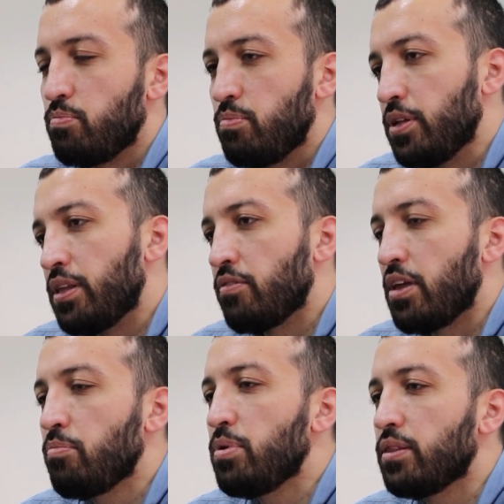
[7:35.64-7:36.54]

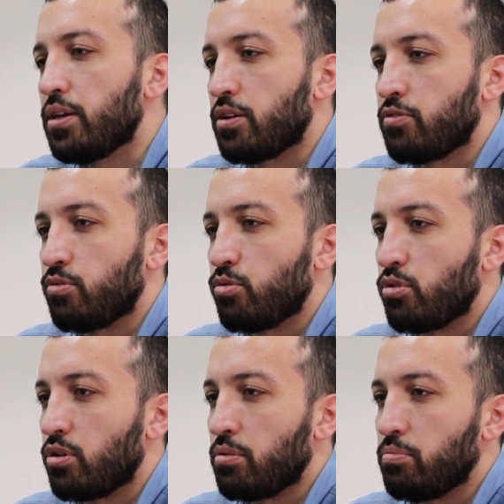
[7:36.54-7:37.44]
they've been there
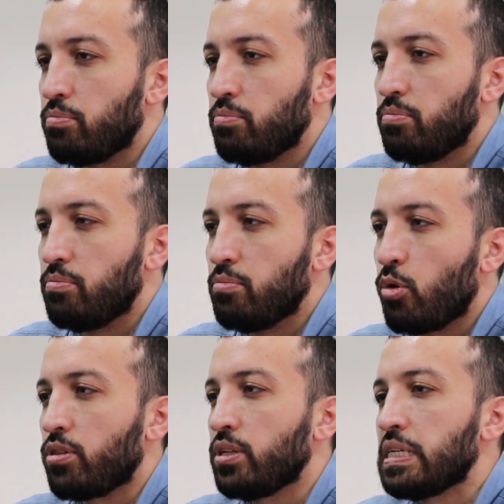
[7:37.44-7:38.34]
for
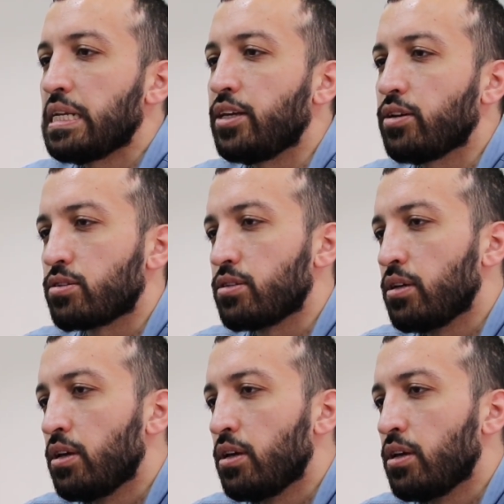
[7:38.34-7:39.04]
more than 10 years.